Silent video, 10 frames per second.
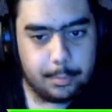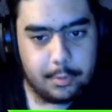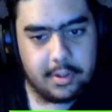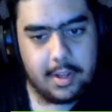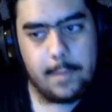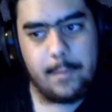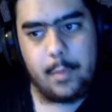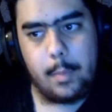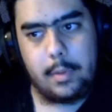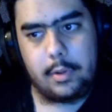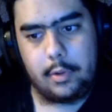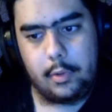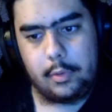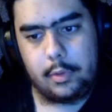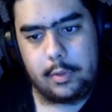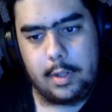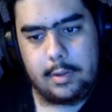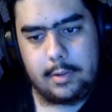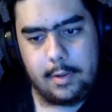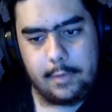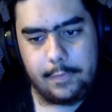press M for missile and all that stuff.